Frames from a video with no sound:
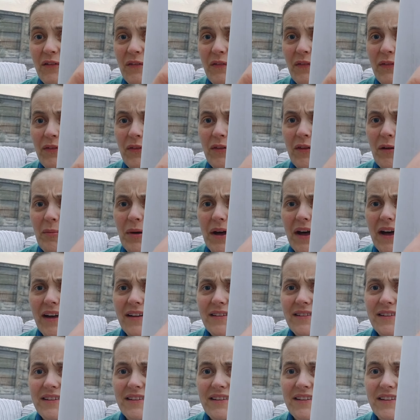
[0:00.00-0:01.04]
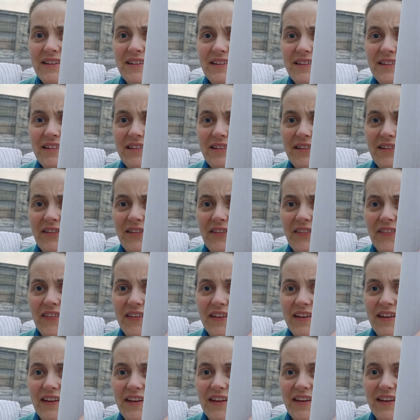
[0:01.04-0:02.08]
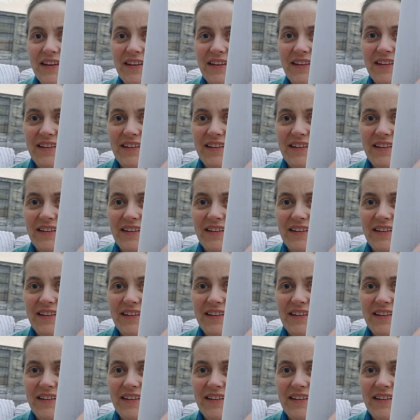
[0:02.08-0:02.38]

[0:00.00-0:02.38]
The bat on the key.